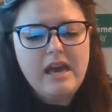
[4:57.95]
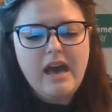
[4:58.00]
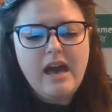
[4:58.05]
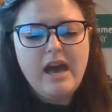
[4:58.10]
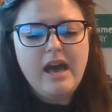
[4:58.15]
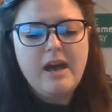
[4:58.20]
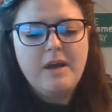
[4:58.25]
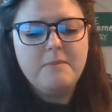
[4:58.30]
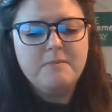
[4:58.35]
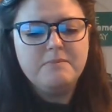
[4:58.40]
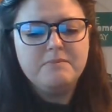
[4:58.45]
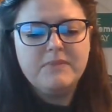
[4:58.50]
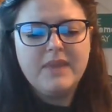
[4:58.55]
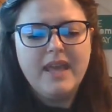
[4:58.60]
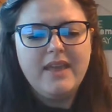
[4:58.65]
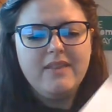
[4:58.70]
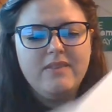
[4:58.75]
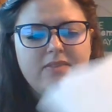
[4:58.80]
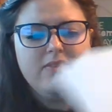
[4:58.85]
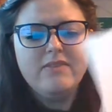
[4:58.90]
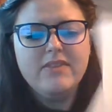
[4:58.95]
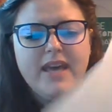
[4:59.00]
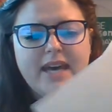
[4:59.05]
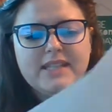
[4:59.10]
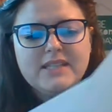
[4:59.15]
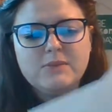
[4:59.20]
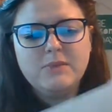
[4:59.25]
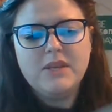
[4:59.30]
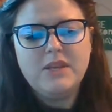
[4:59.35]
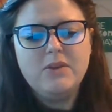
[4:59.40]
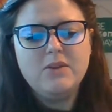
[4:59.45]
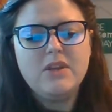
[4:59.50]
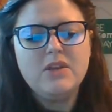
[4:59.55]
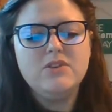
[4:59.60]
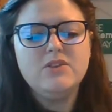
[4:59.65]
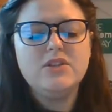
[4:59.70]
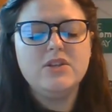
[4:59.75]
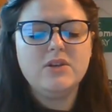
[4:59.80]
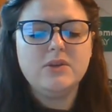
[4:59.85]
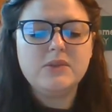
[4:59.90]
And that's what you
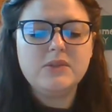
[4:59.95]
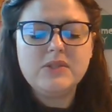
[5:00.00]
can do.